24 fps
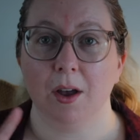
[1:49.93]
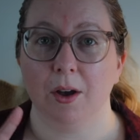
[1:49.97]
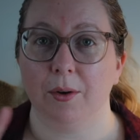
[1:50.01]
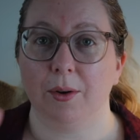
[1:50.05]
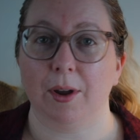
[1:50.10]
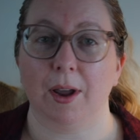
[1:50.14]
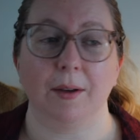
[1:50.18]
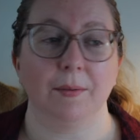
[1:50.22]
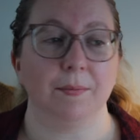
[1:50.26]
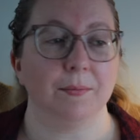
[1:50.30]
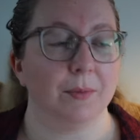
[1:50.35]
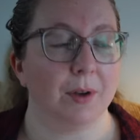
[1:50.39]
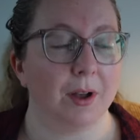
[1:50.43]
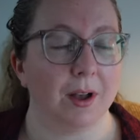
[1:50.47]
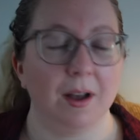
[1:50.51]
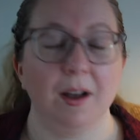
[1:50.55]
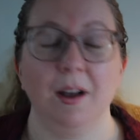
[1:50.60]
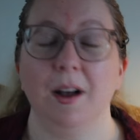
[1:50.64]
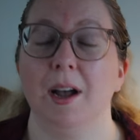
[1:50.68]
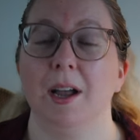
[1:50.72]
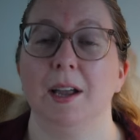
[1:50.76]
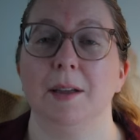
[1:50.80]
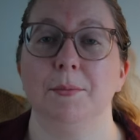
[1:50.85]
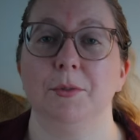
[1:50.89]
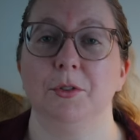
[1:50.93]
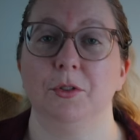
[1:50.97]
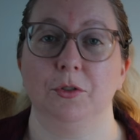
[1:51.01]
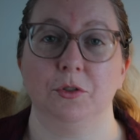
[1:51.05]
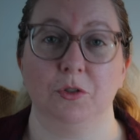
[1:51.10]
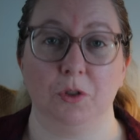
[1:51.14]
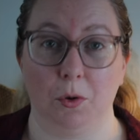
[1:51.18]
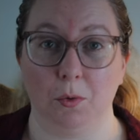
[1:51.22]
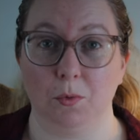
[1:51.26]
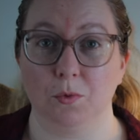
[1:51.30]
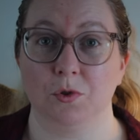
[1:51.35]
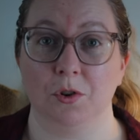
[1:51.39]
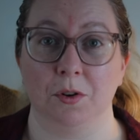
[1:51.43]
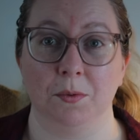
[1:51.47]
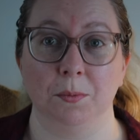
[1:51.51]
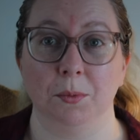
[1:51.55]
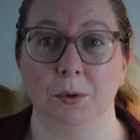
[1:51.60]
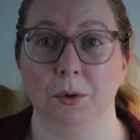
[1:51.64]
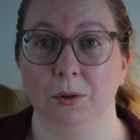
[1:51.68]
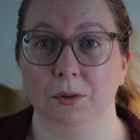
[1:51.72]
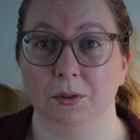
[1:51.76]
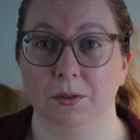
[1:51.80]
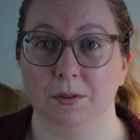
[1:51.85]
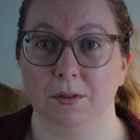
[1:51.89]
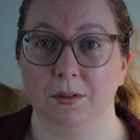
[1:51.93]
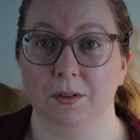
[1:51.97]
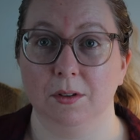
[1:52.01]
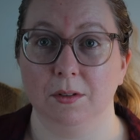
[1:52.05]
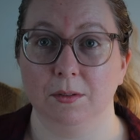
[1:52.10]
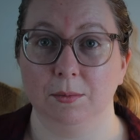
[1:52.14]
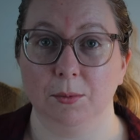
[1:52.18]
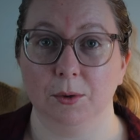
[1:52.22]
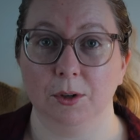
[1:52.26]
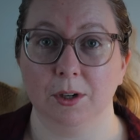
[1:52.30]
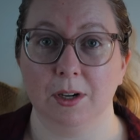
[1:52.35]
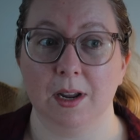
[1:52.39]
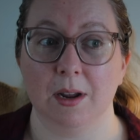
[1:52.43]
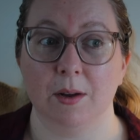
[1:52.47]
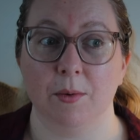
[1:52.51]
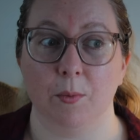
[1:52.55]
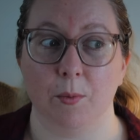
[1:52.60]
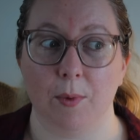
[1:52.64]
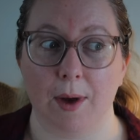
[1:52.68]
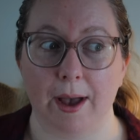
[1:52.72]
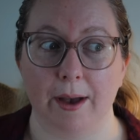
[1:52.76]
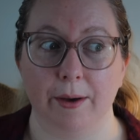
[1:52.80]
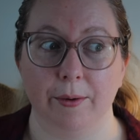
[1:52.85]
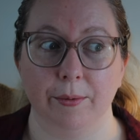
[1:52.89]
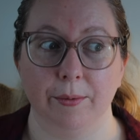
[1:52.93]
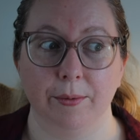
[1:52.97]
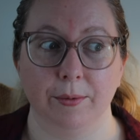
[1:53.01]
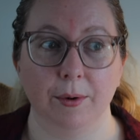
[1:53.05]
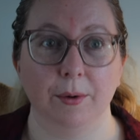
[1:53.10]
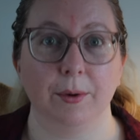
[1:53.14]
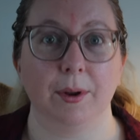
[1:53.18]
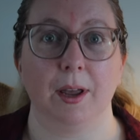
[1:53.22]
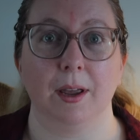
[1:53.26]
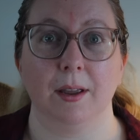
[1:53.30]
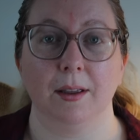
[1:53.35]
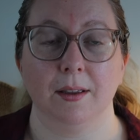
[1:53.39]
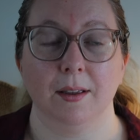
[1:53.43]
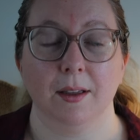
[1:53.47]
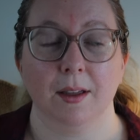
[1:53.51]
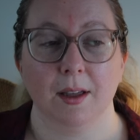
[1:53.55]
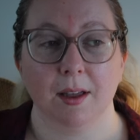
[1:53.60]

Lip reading: okay, I am so jumbled this morning. Wow, okay.